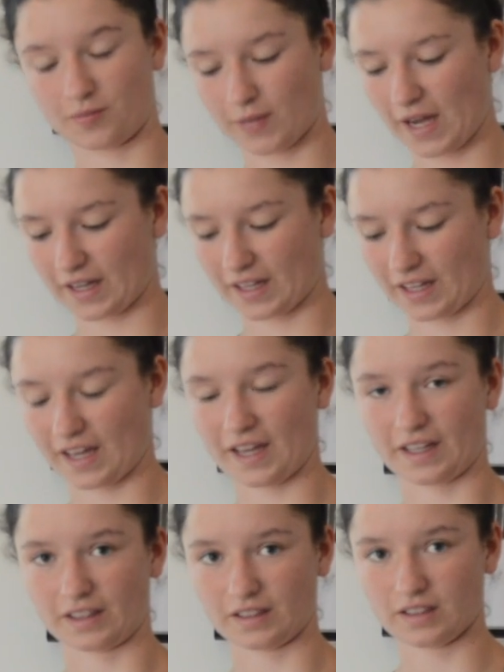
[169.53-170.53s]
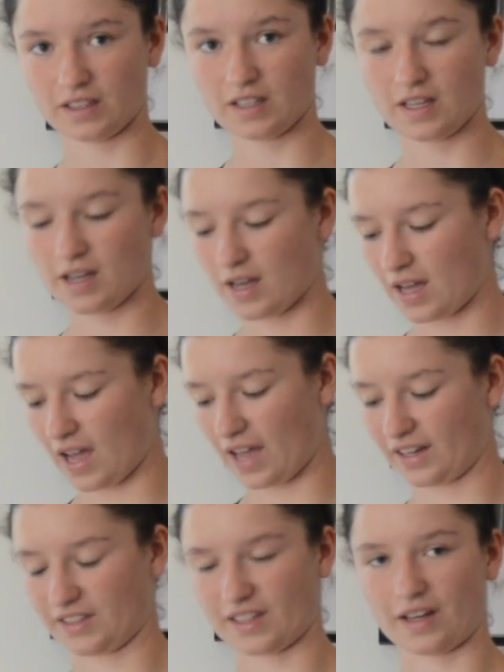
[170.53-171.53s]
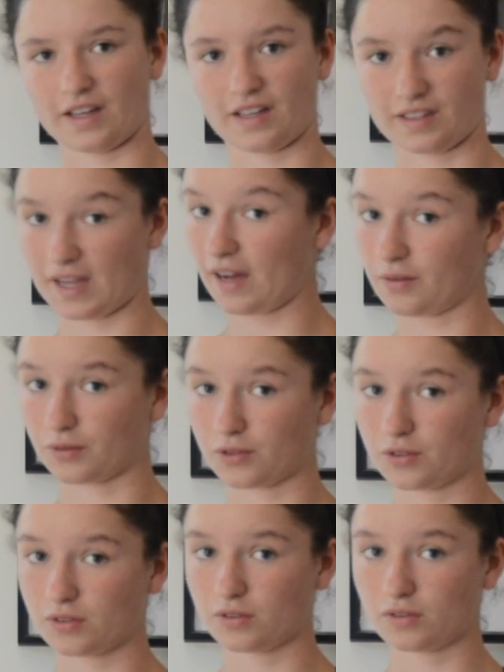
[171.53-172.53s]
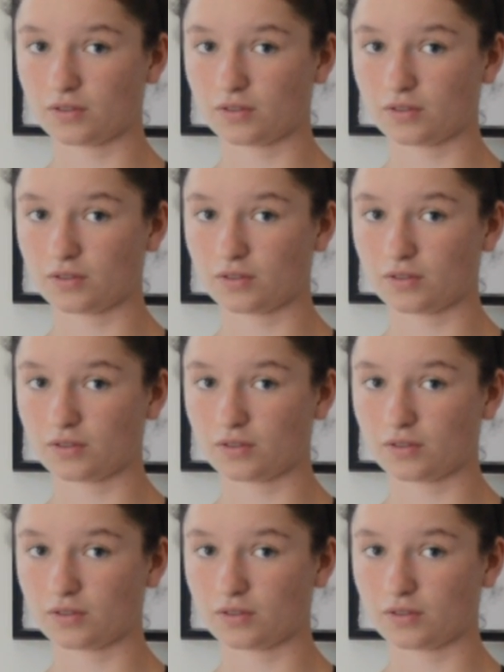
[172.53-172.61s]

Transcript: back again, and he's at his house.